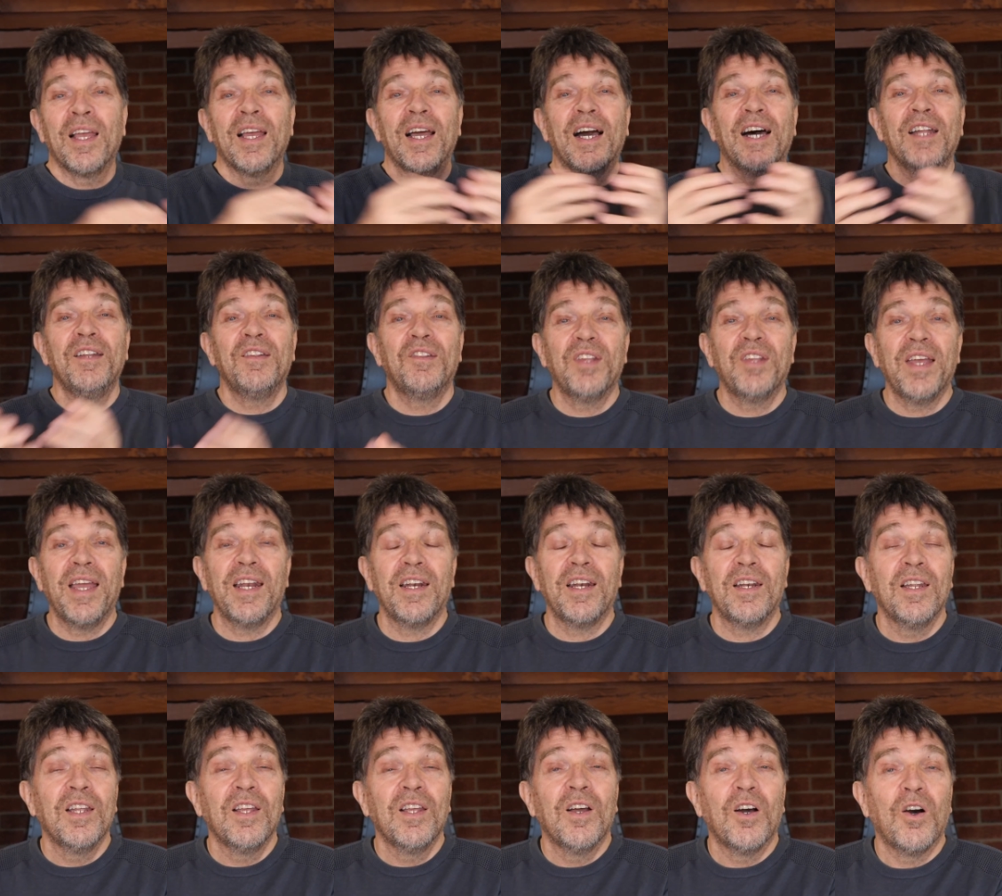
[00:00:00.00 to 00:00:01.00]
And
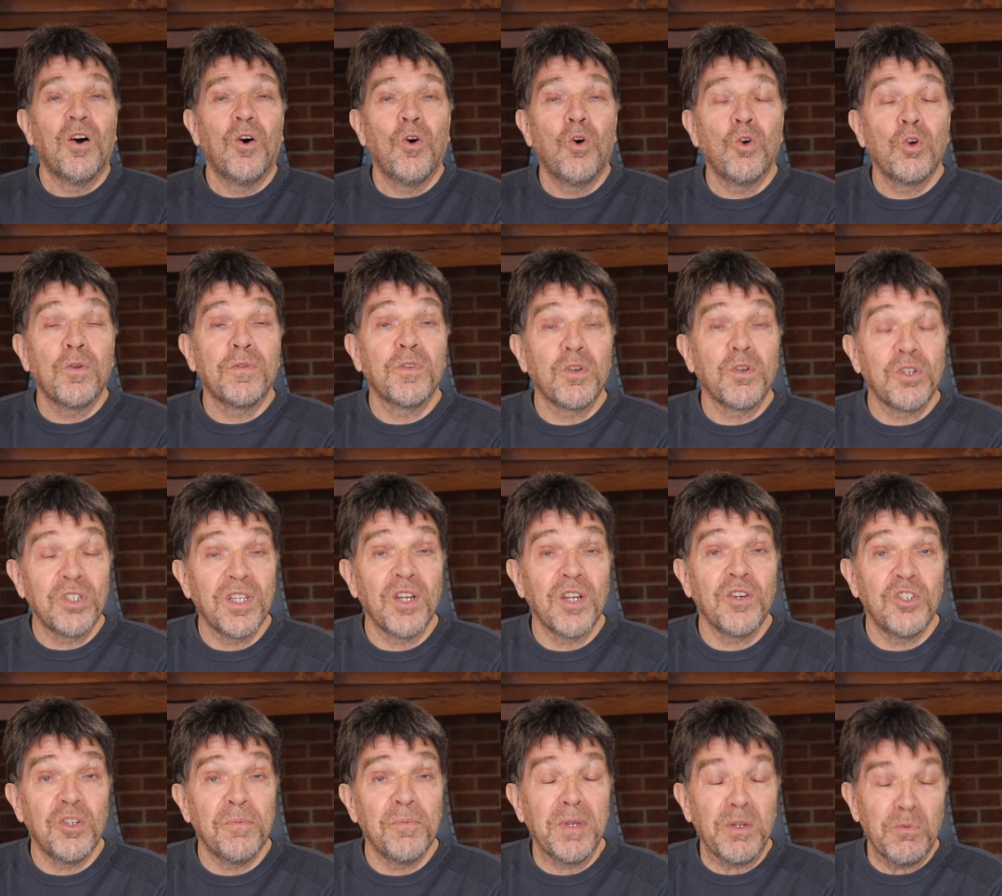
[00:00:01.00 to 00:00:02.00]
then all of those
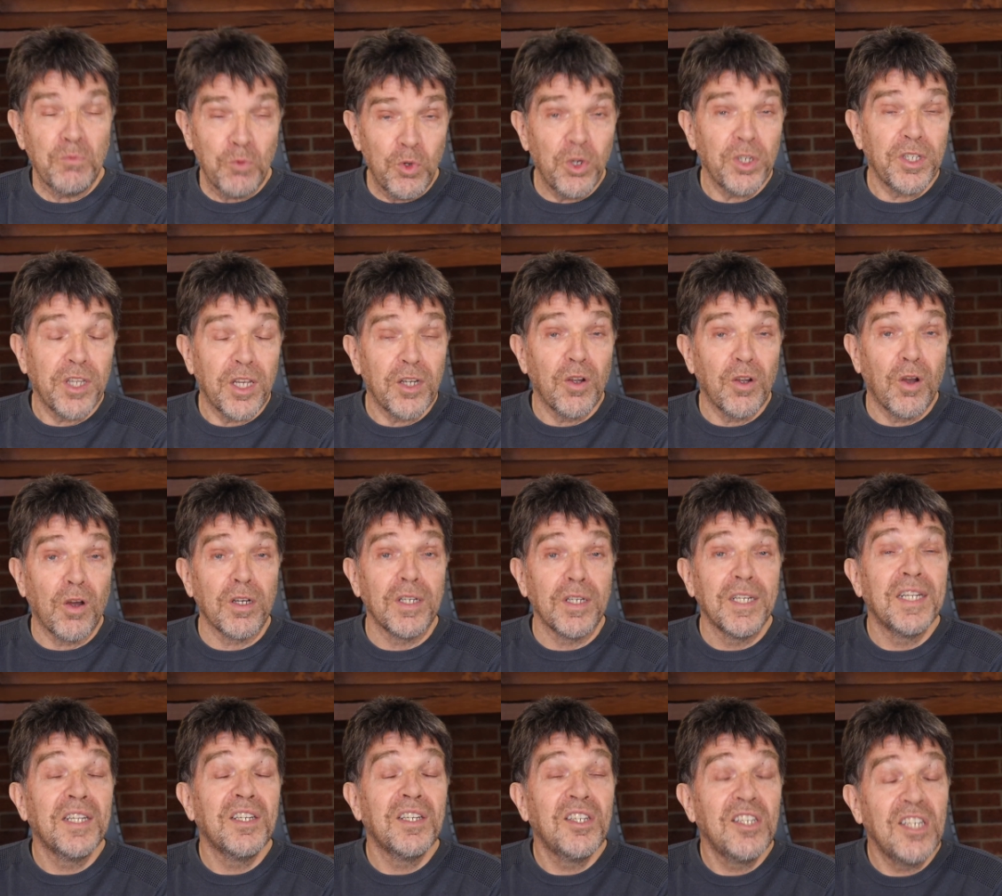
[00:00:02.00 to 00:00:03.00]
things you've been working
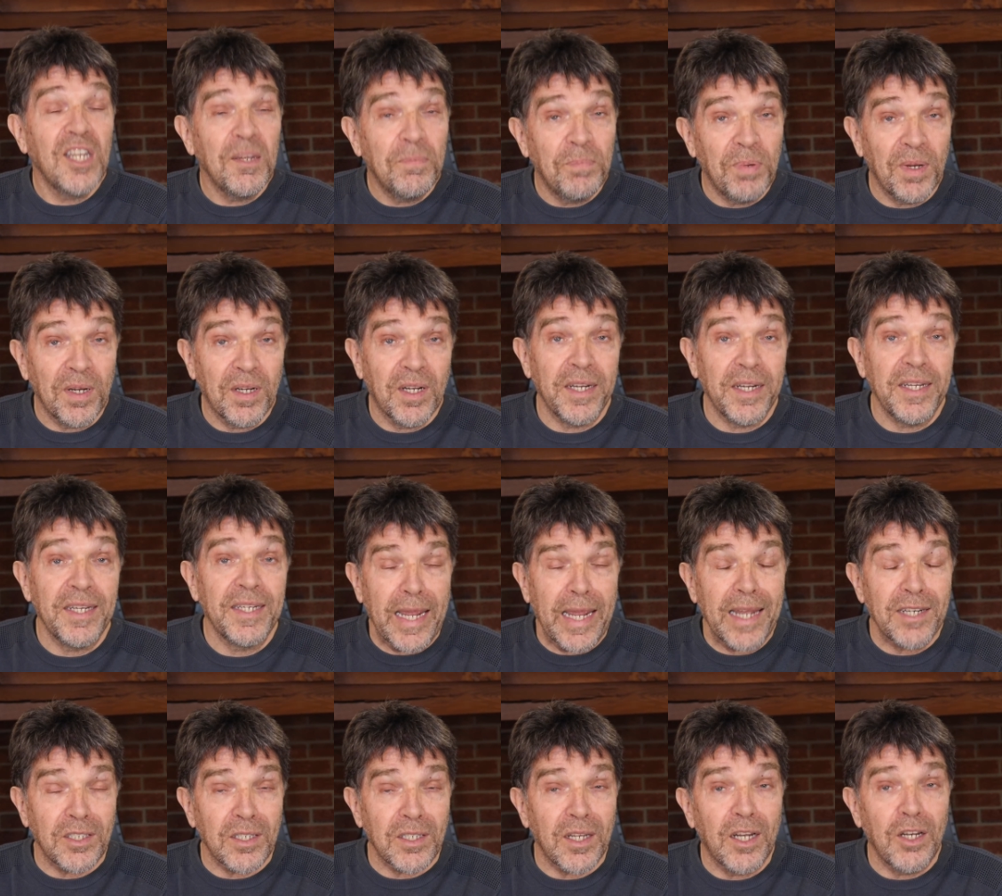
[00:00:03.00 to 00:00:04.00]
on typically
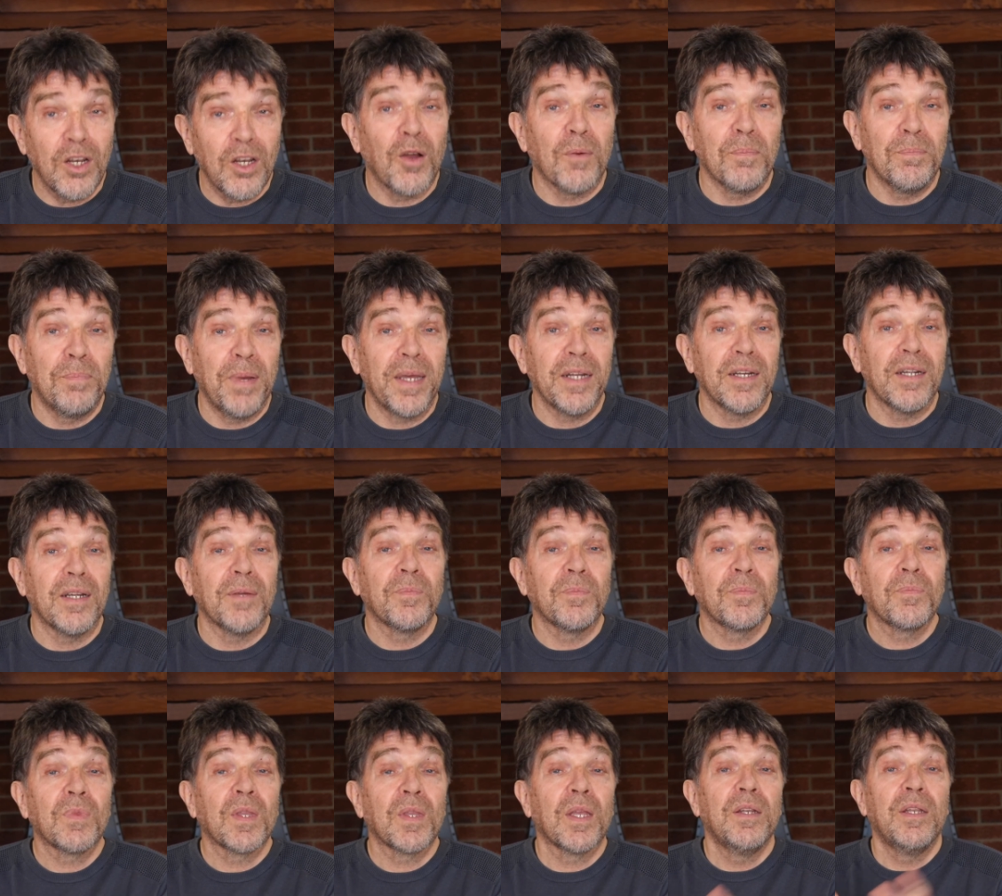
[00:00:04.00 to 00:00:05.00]
get a lot better.
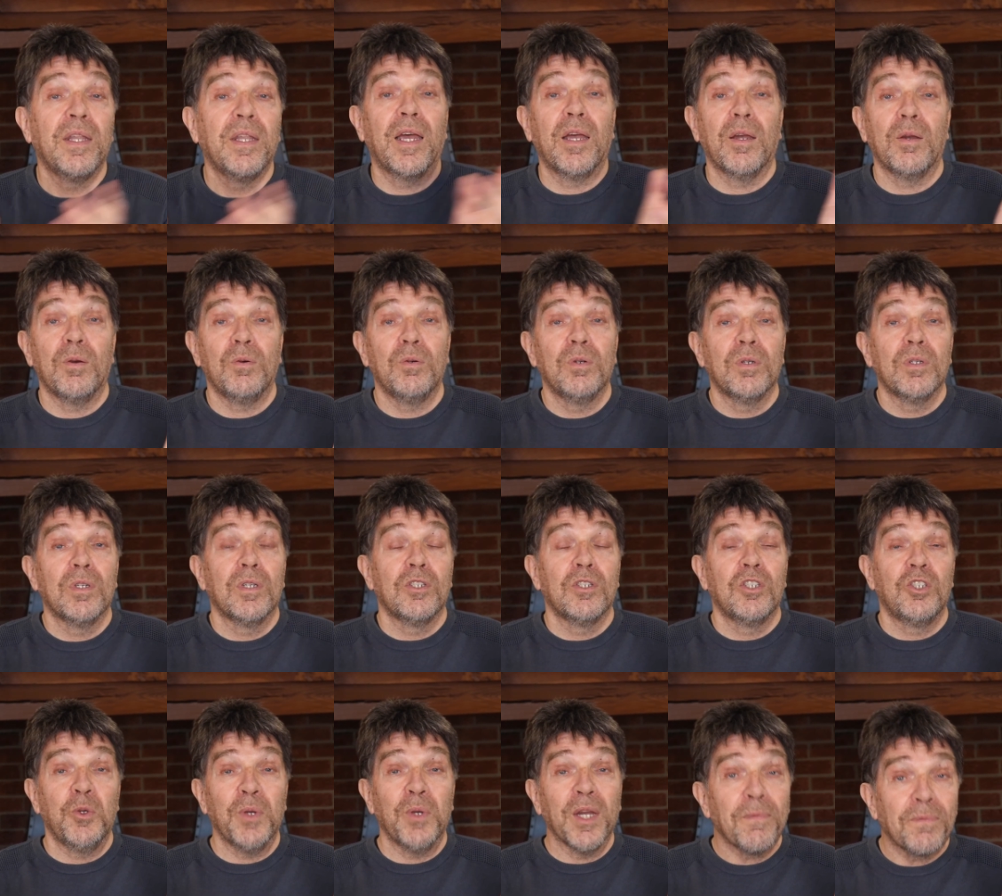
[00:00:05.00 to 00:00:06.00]
Now,
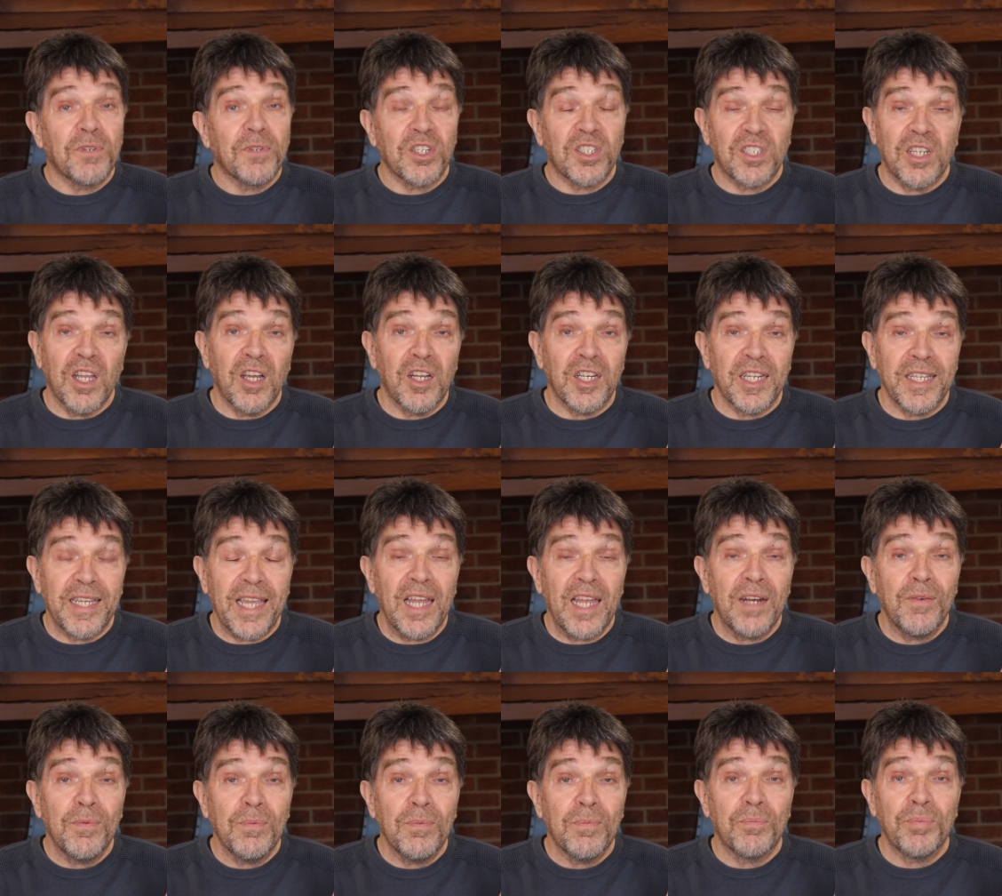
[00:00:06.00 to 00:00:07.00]
do you have to start
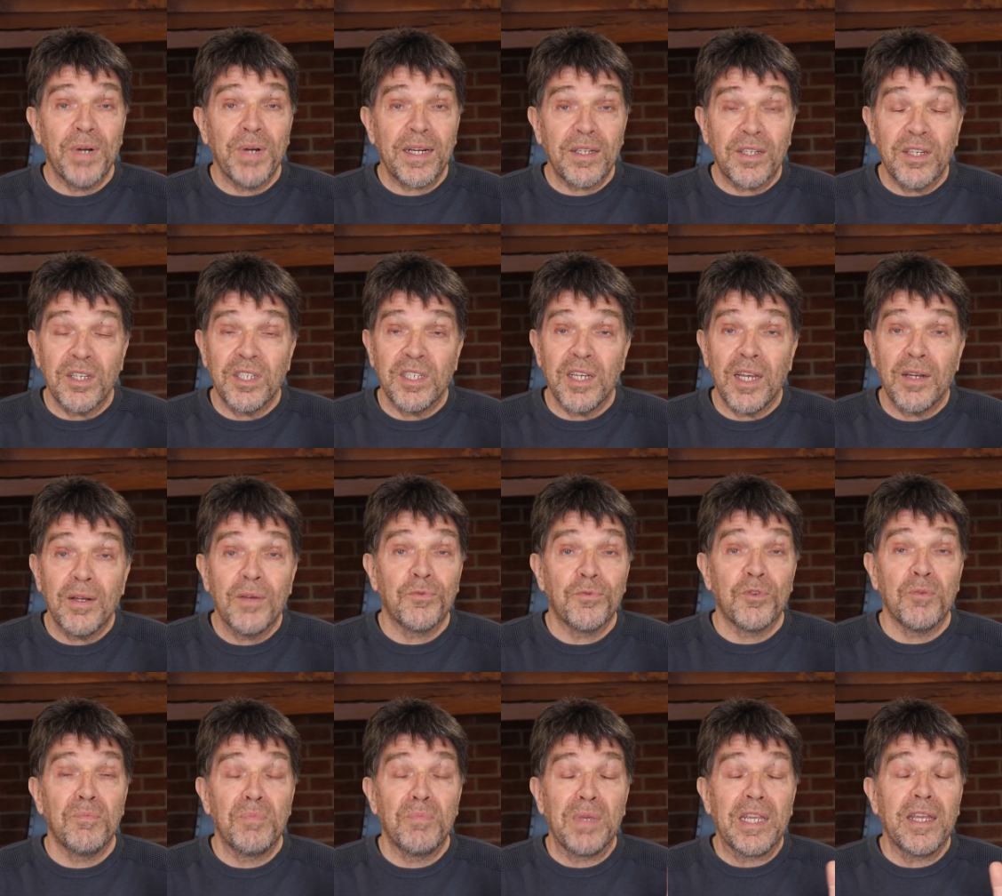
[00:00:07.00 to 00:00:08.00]
again practicing
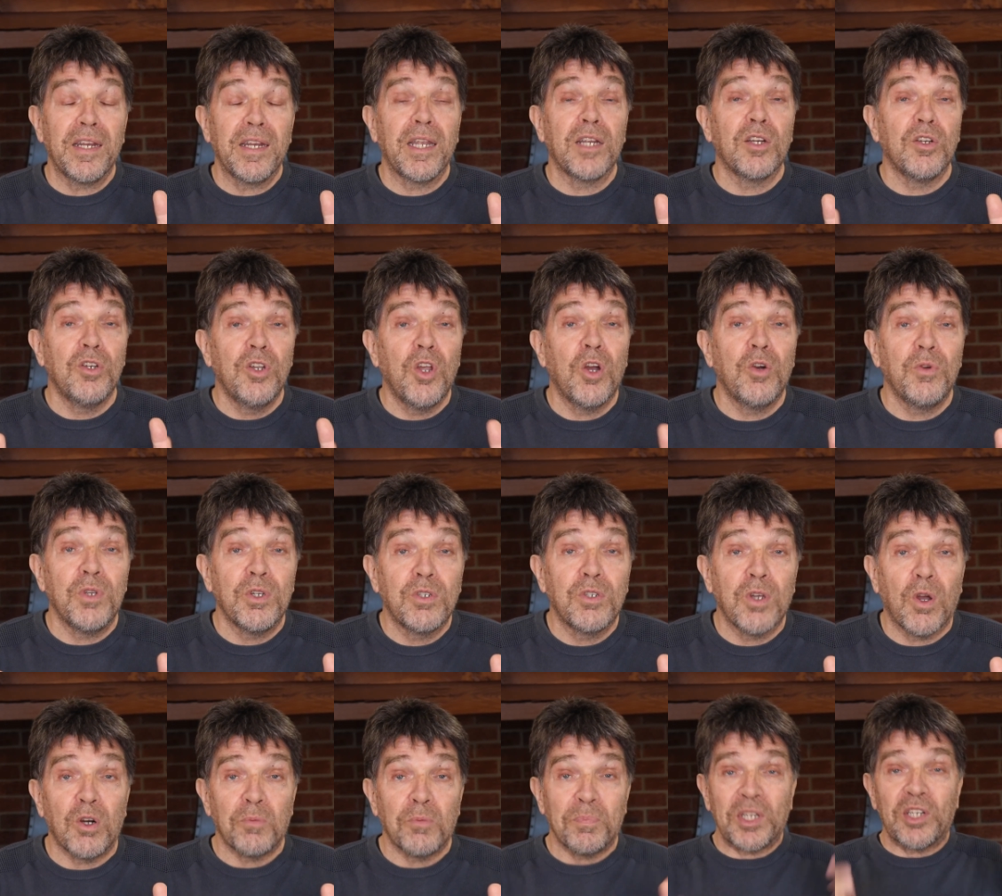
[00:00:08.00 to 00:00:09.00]
from the beginning? No, you
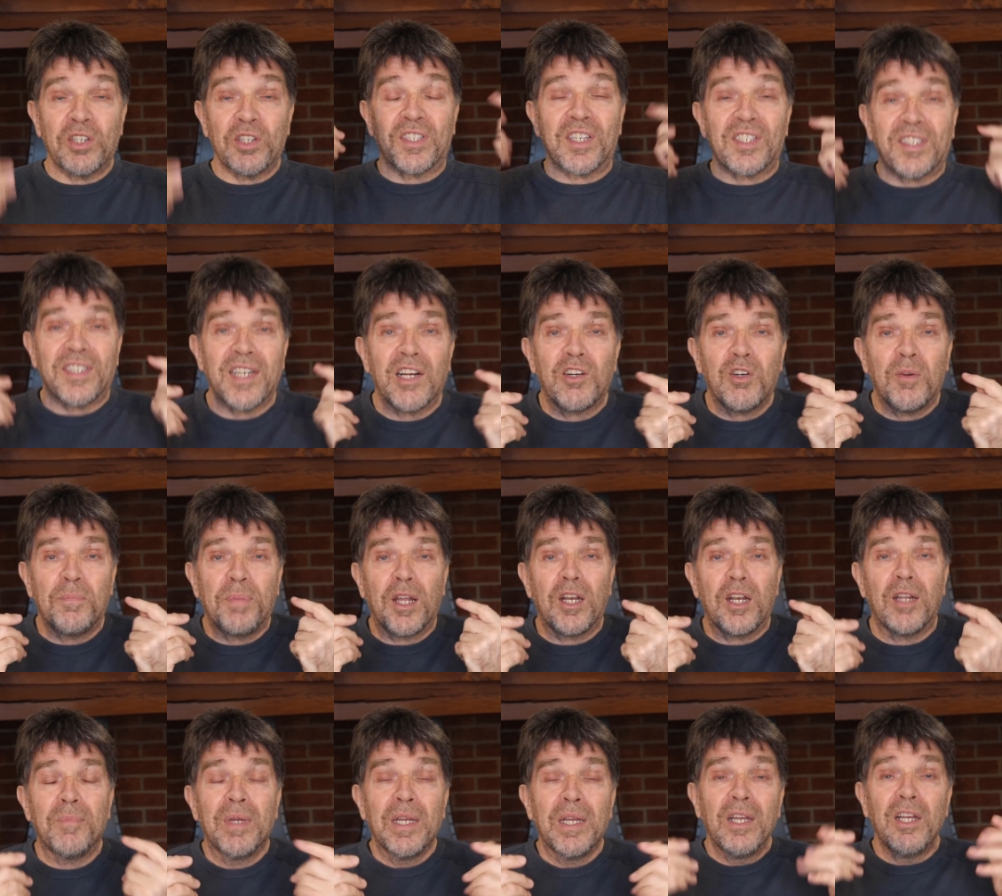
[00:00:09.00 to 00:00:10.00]
don't, because the
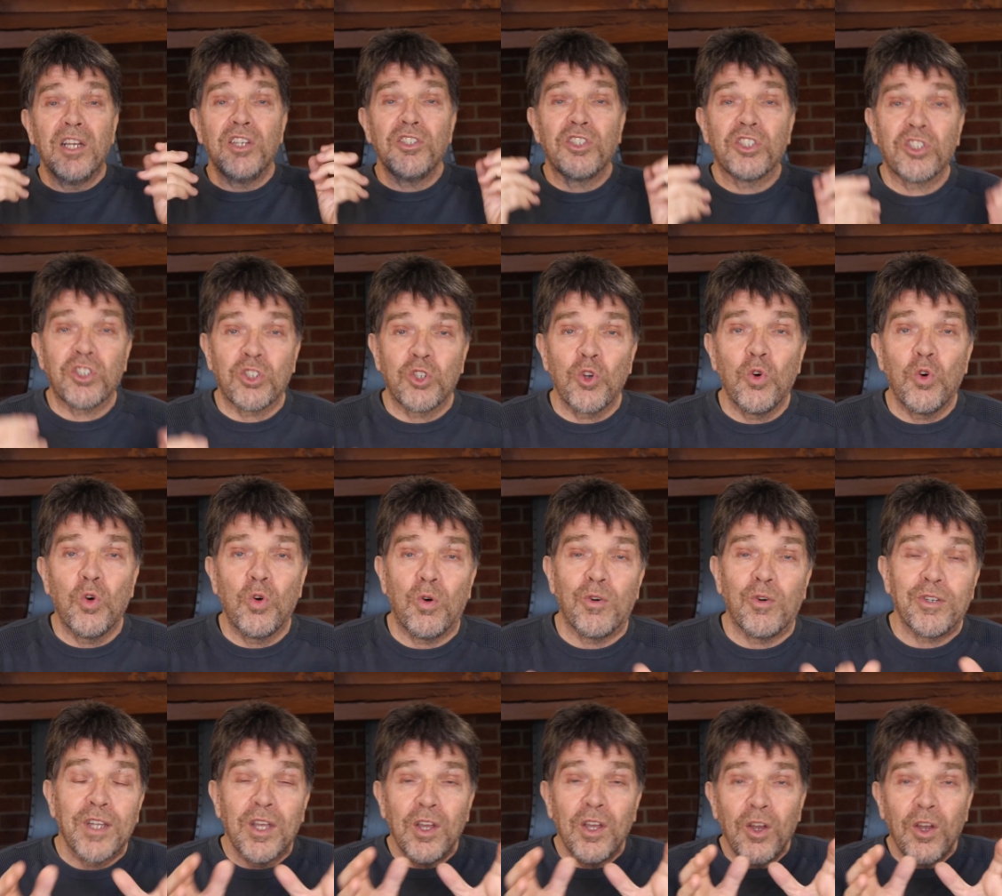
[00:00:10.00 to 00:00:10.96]
cerebellum has stored